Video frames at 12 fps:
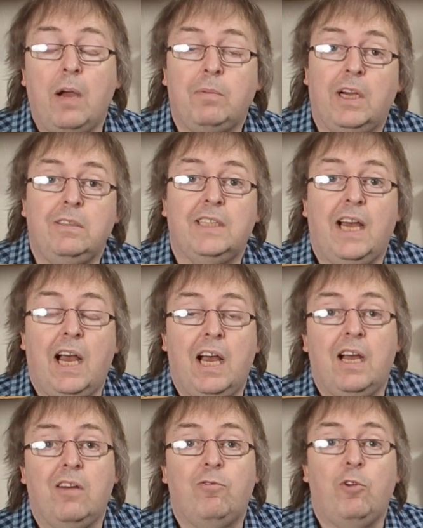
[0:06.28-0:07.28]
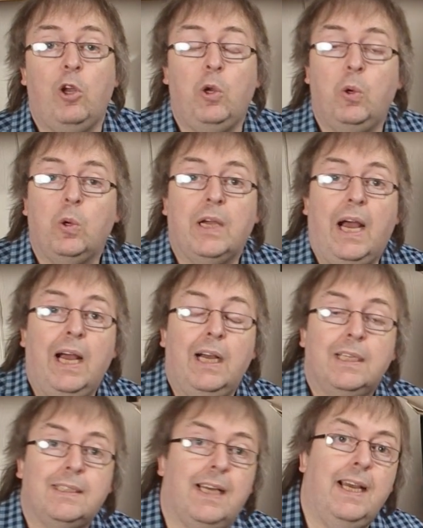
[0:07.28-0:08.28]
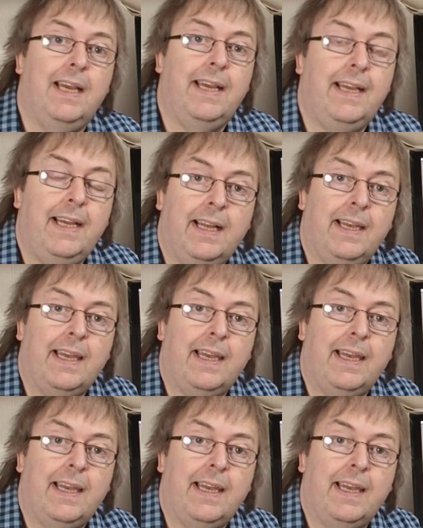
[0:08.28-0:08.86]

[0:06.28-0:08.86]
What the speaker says: I'm going to have a look at a